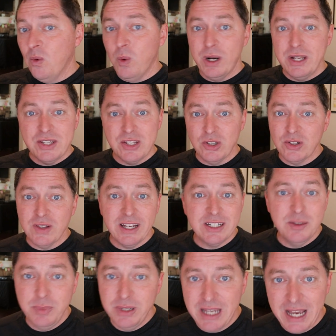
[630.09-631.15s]
what does it look like
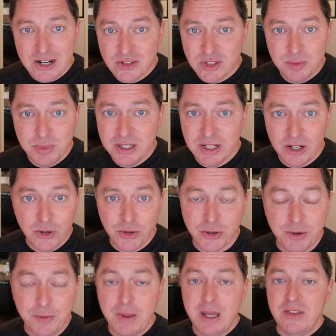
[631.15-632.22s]
to actually be an
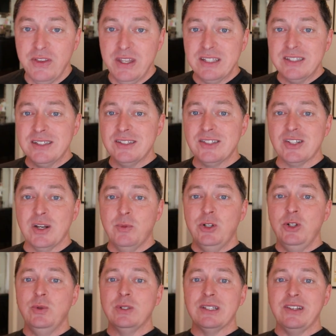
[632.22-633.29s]
elder? This is someone
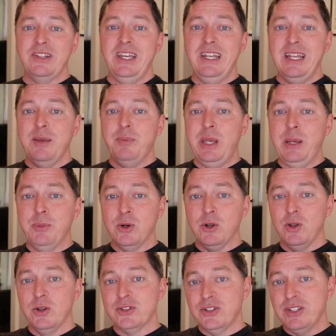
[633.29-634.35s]
who is leading people
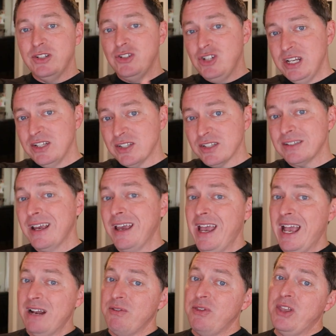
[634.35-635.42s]
closer to Jesus,
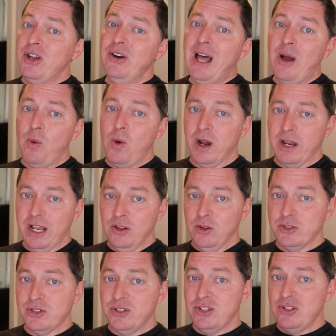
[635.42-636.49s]
and if they're not walking
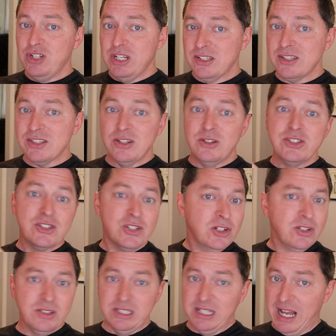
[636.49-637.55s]
closer to Jesus, they're
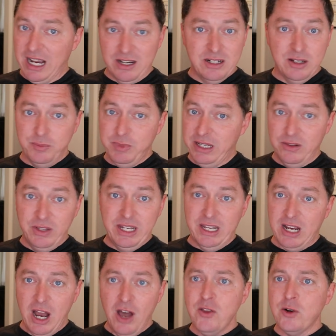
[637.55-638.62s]
certainly not going to be
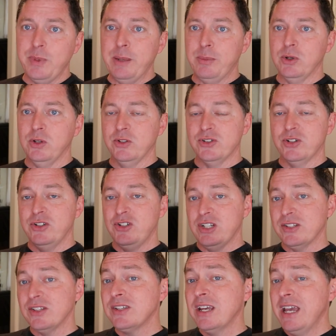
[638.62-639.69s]
leading other people closer to
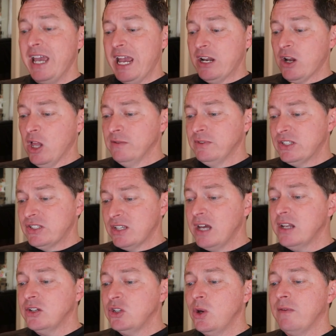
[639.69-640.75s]
Jesus, and all of a
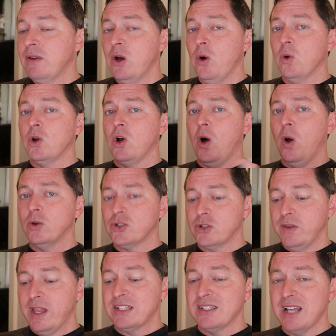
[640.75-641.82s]
sudden you have a whole
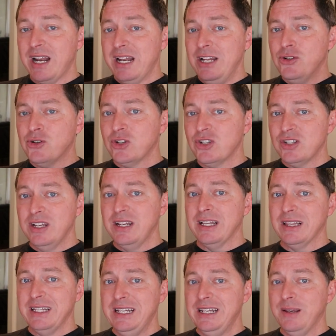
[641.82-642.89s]
culture that's not interested
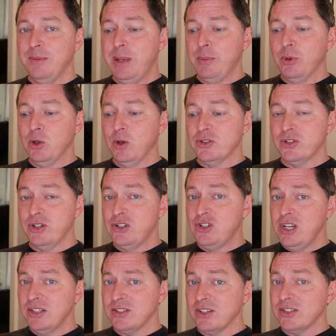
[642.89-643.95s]
in leading people closer to
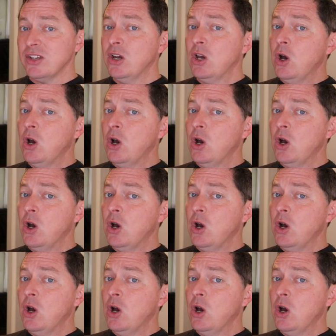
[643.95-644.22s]
Jesus.